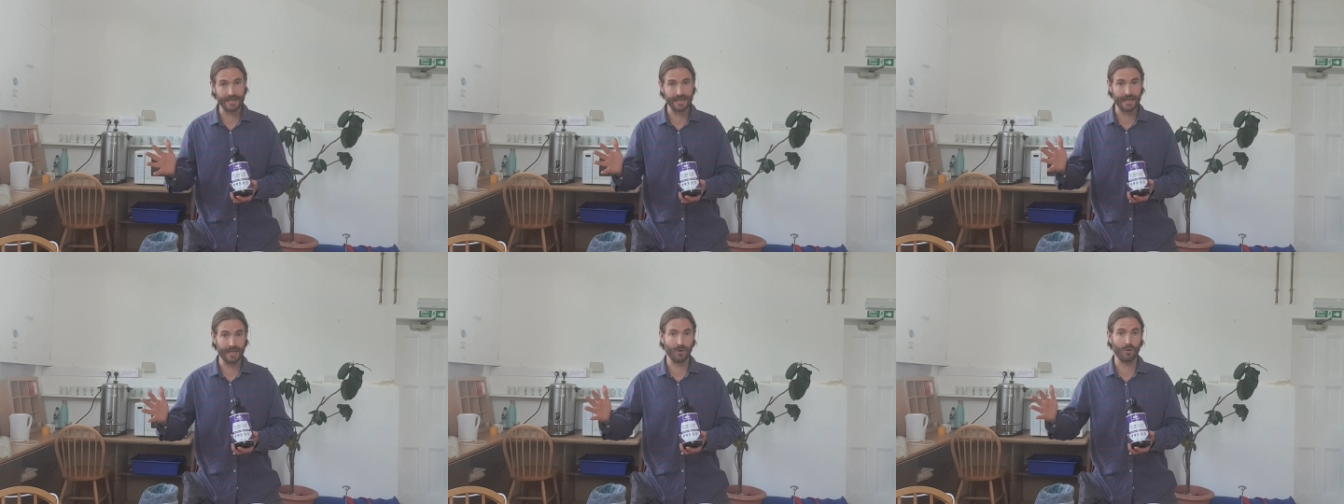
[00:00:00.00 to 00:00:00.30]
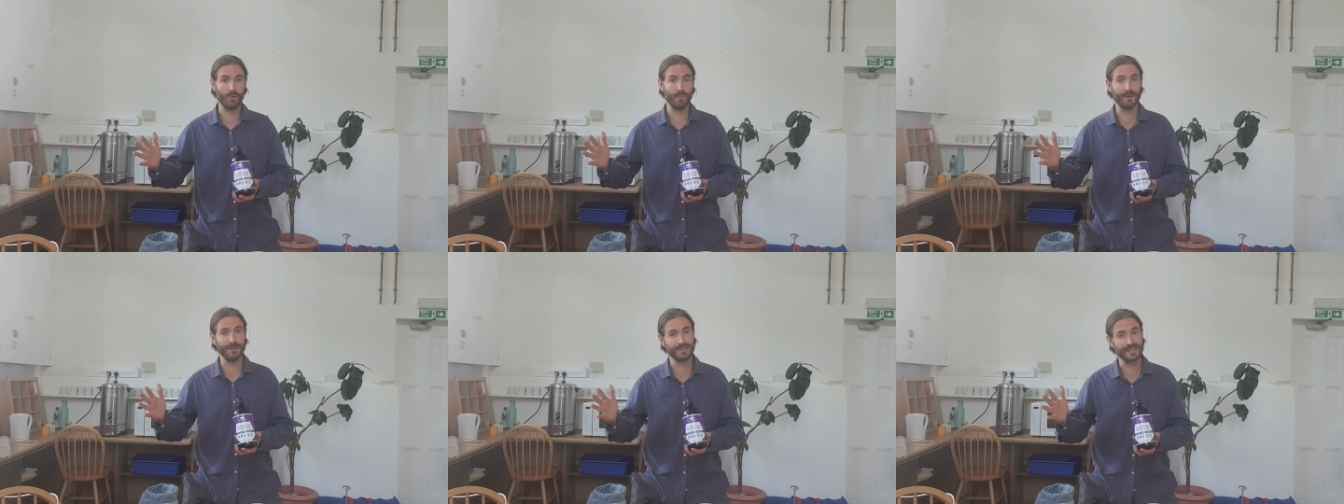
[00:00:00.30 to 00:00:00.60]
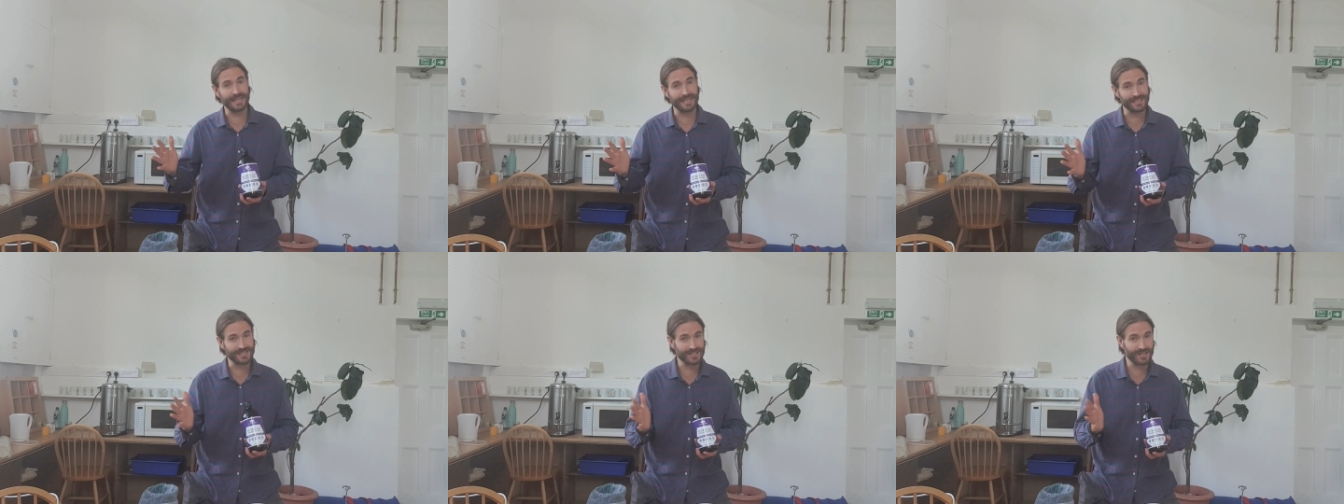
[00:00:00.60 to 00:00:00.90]
it almost
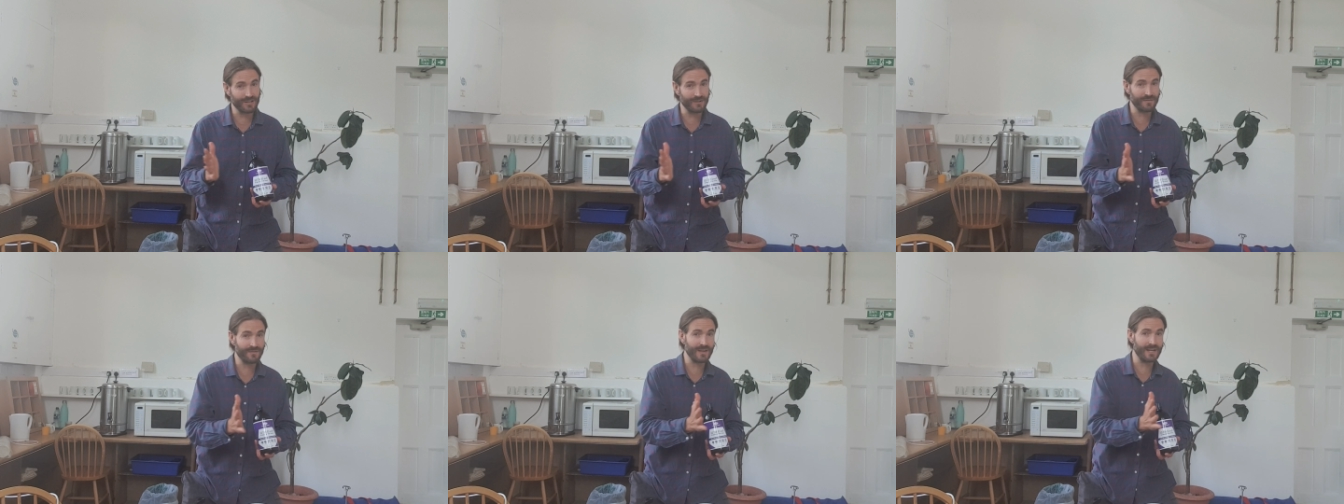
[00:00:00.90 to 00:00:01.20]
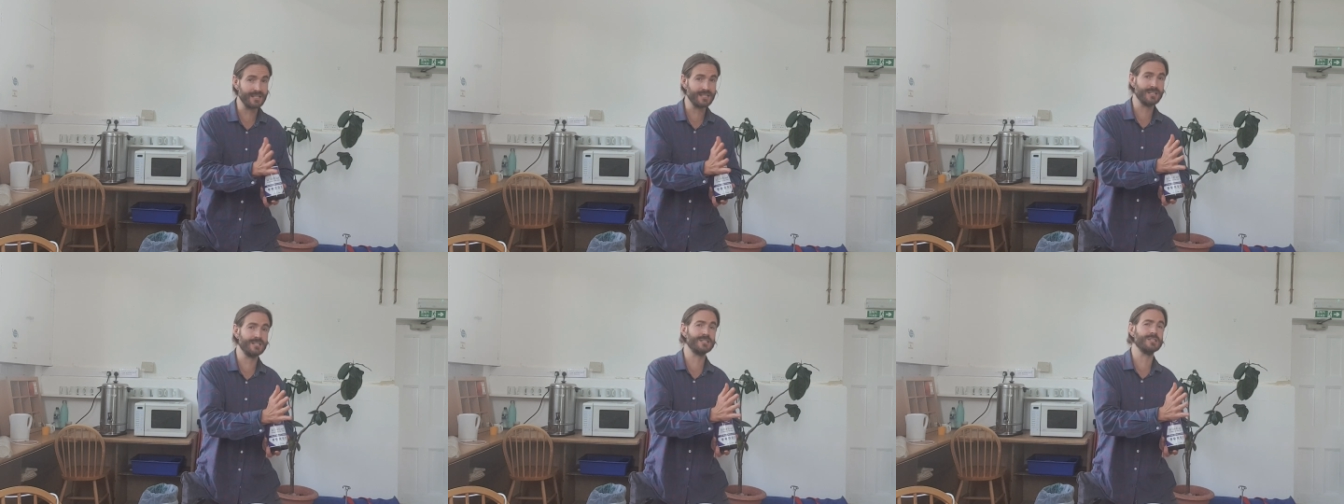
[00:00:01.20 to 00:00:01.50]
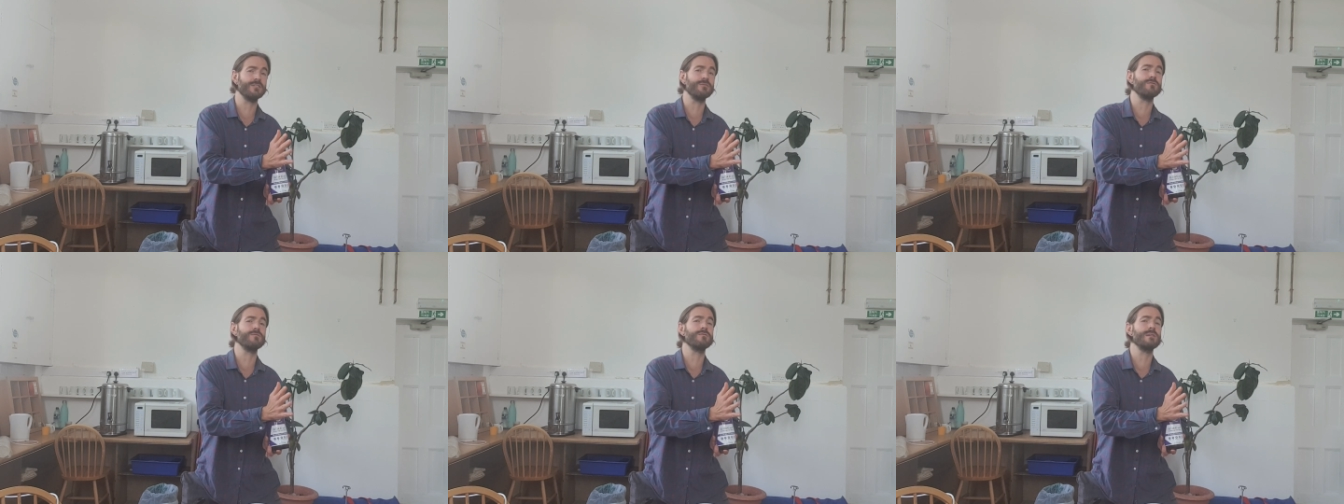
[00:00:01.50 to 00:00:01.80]
gets converted
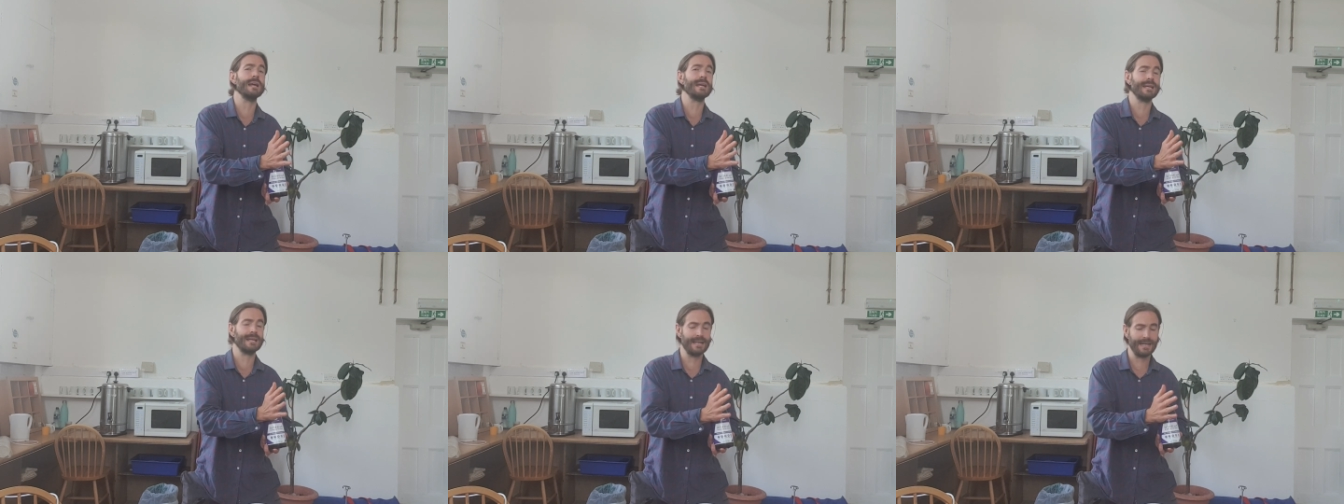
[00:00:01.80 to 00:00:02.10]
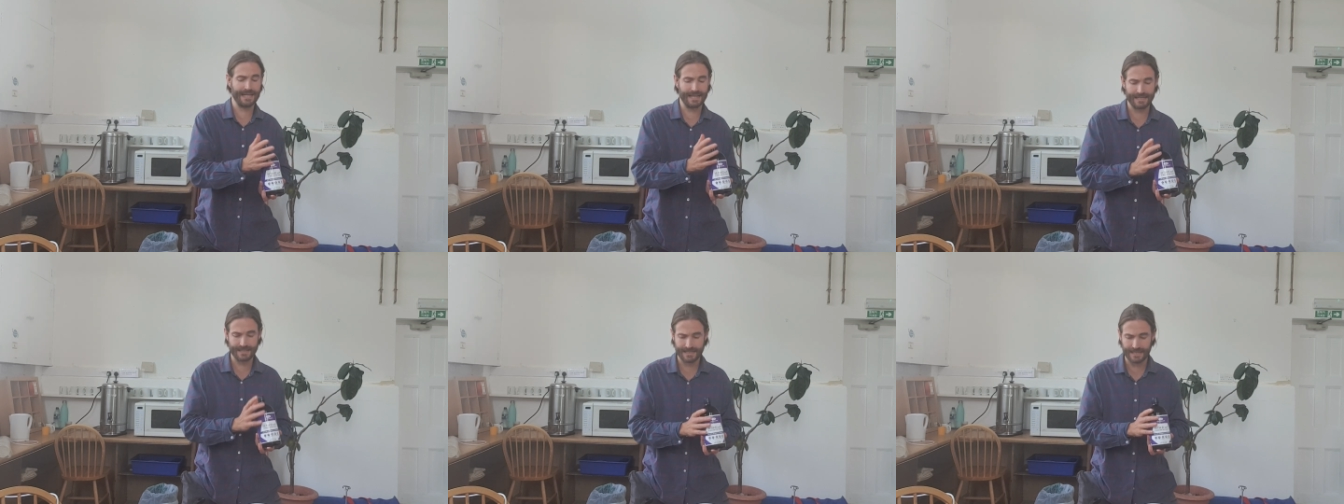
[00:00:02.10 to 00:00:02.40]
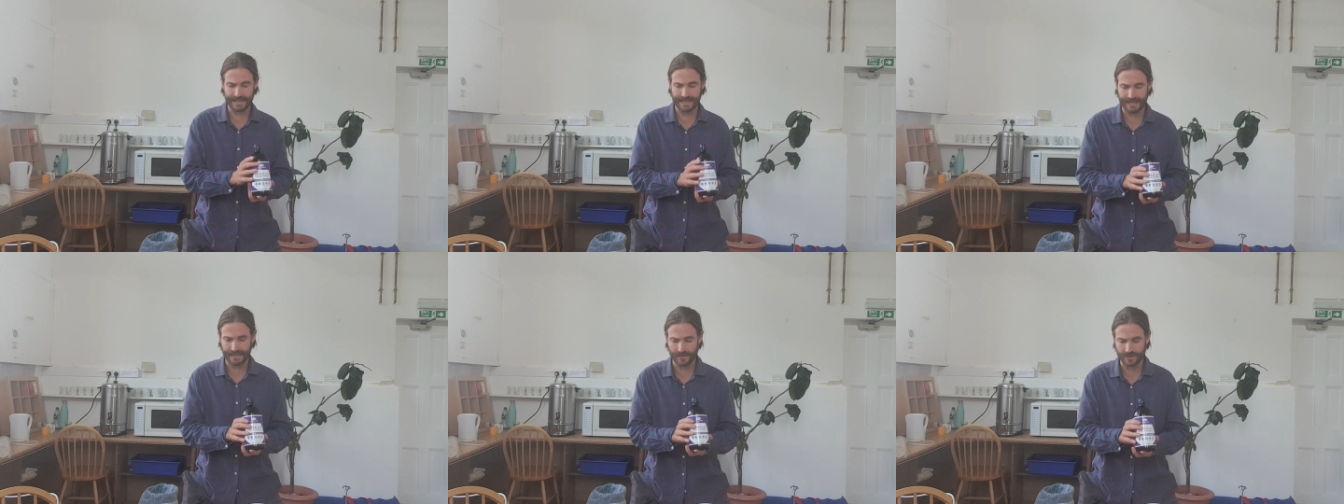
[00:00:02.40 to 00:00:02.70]
directly into
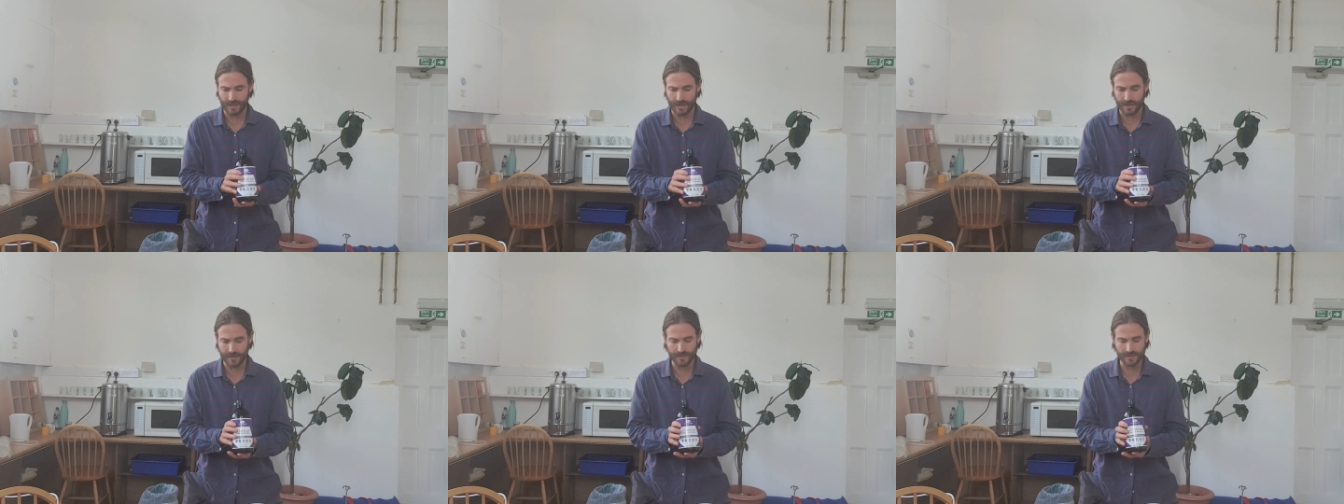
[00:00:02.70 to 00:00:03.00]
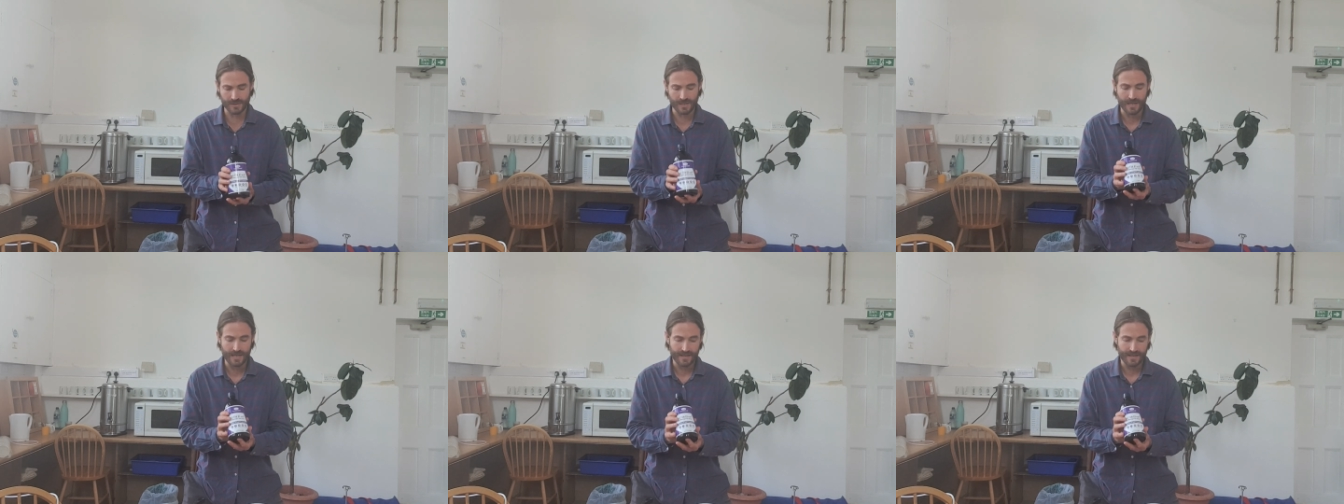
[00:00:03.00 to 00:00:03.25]
ketones.